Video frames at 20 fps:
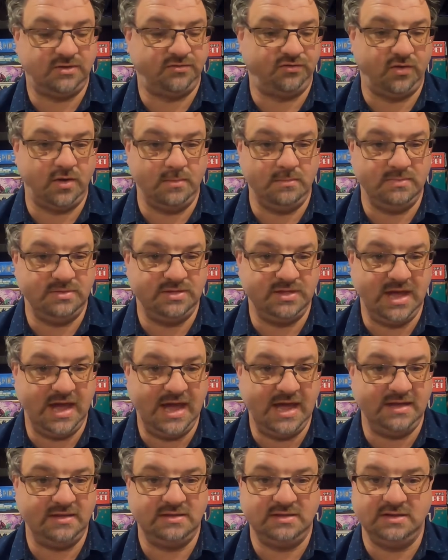from
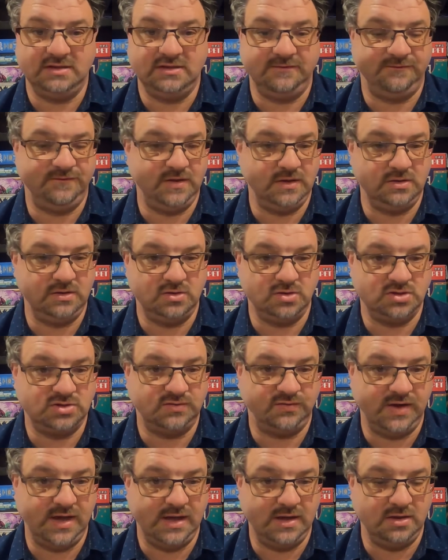that the Defender's
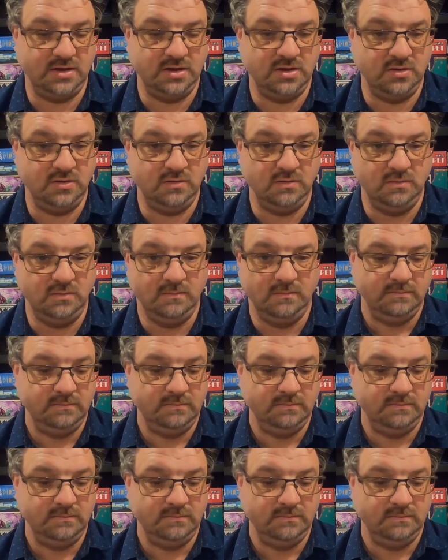value.